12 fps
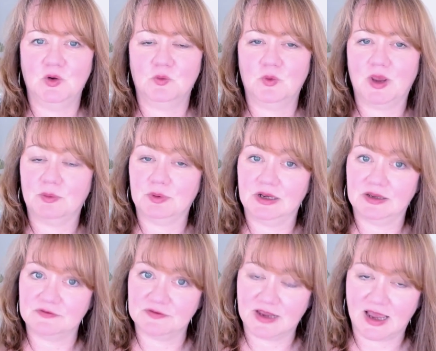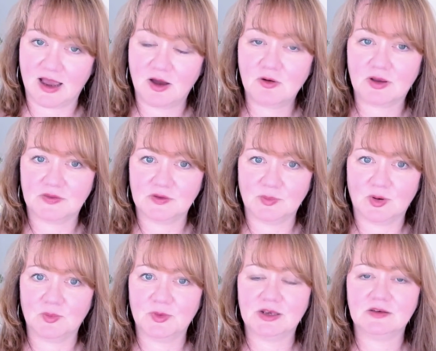where we live now at the
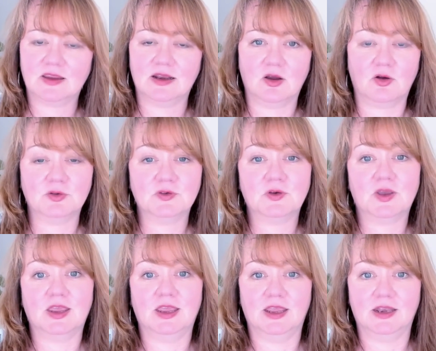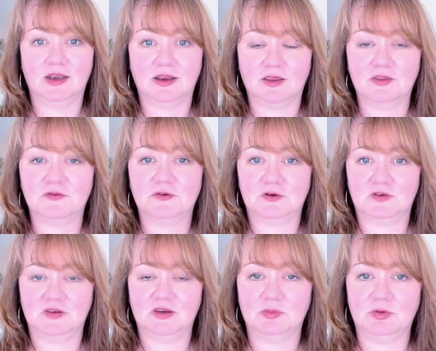moment and also in the
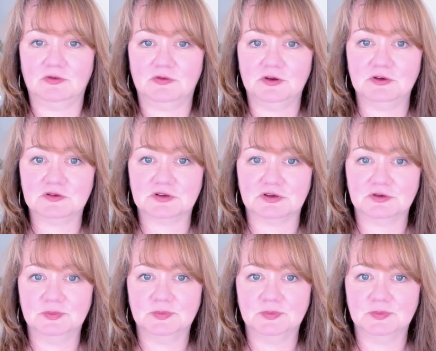foreseeable future?